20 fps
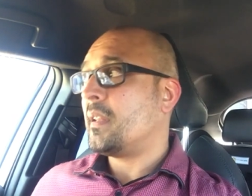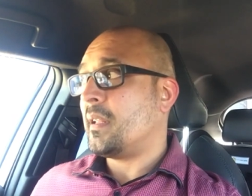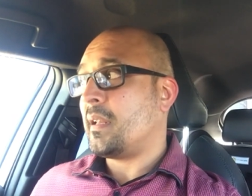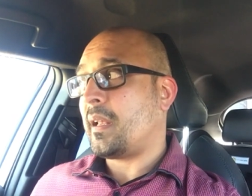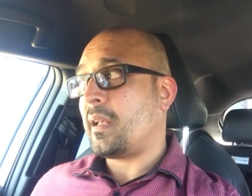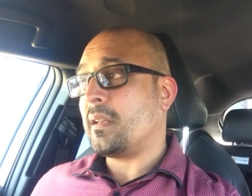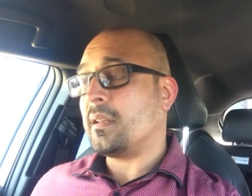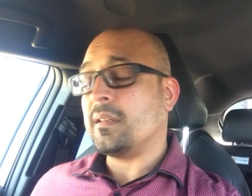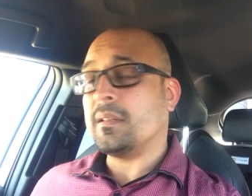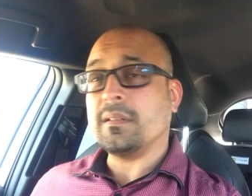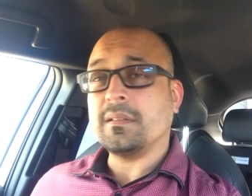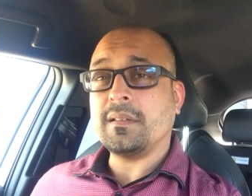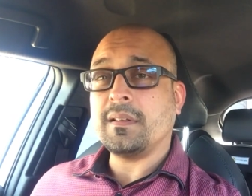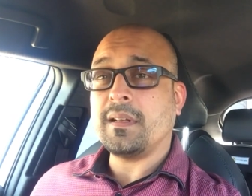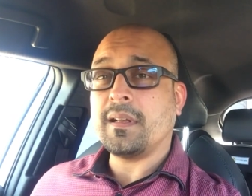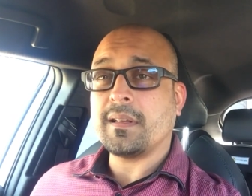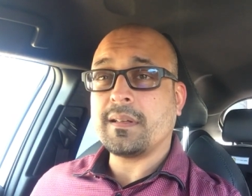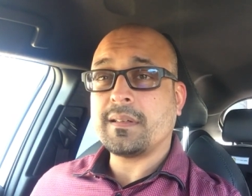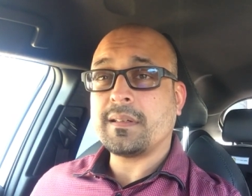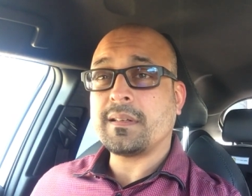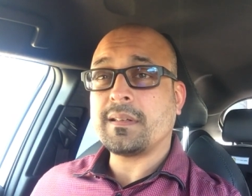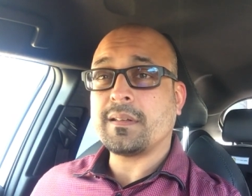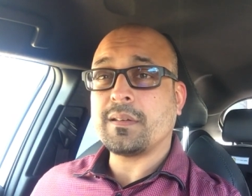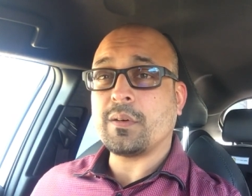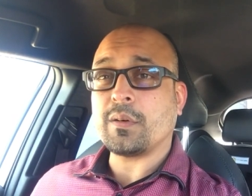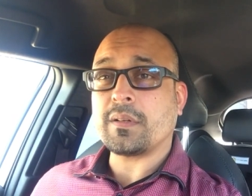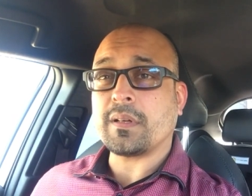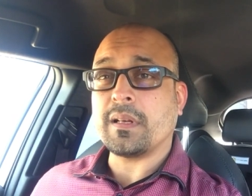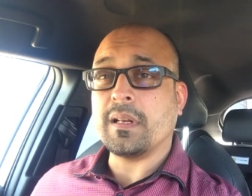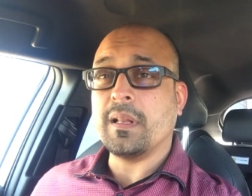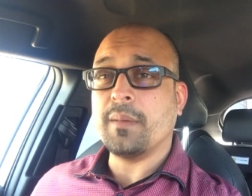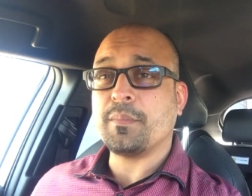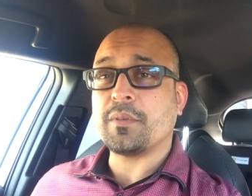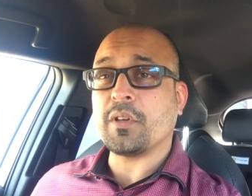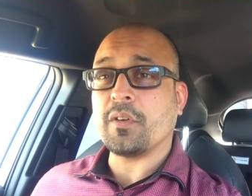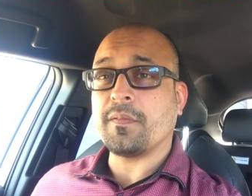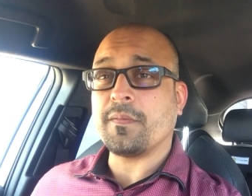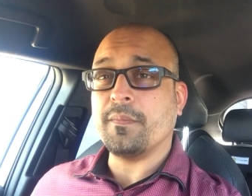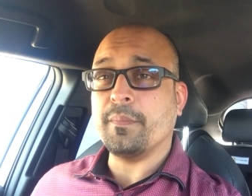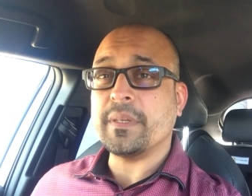Then I got a
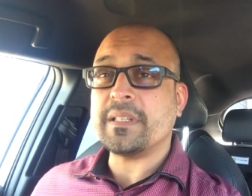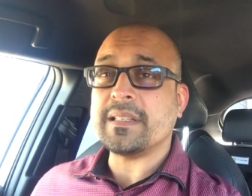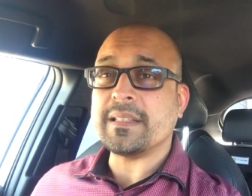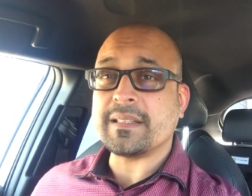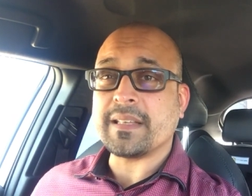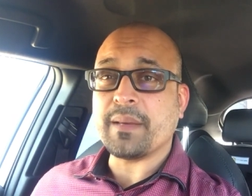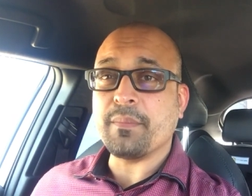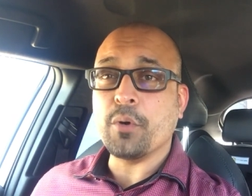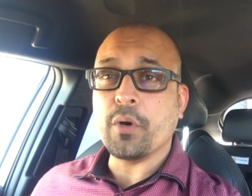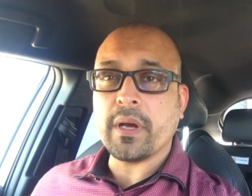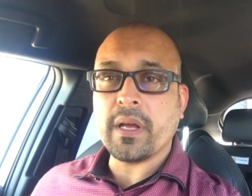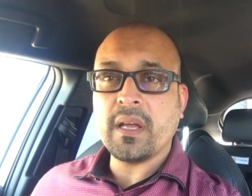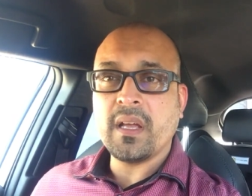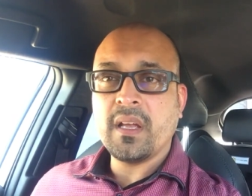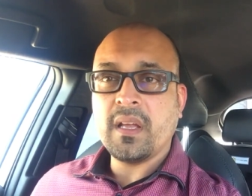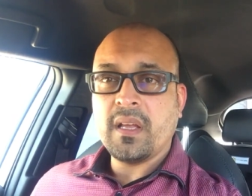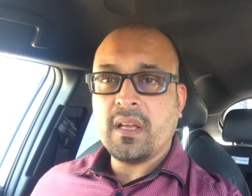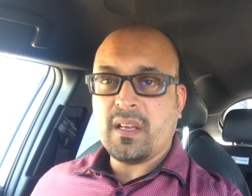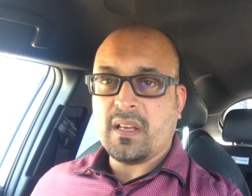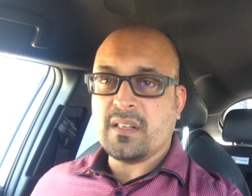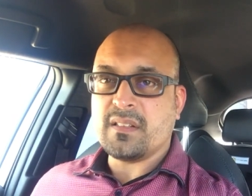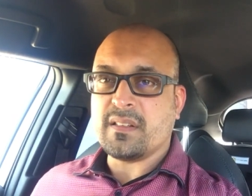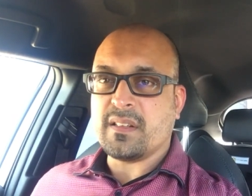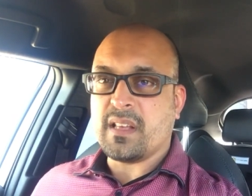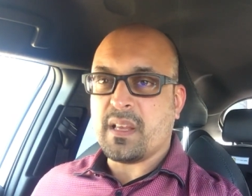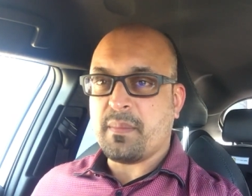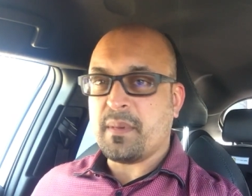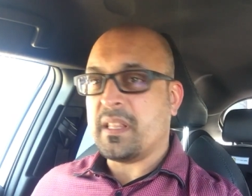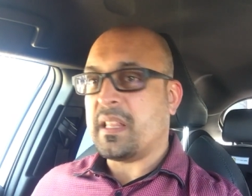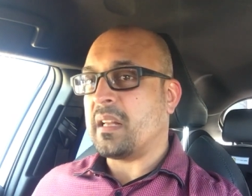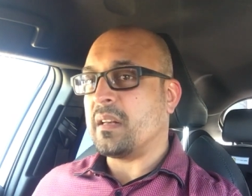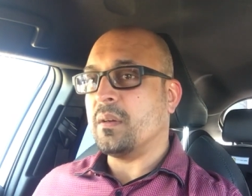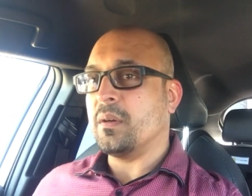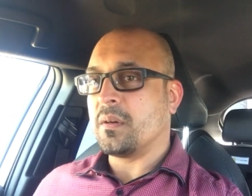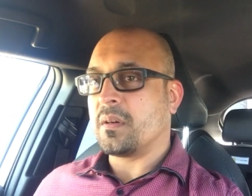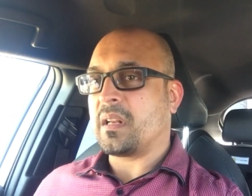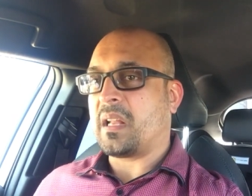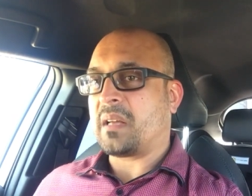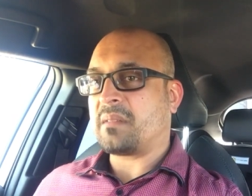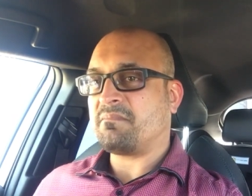glimpse of Mrs. Kibue. She gave me that
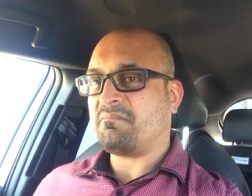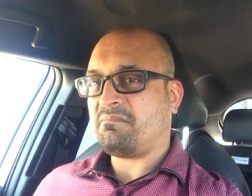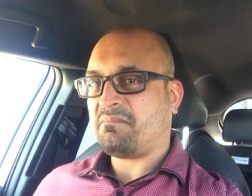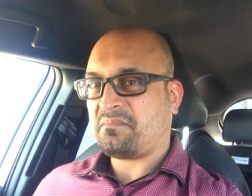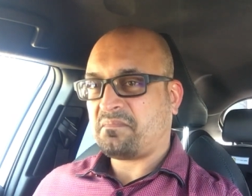look like.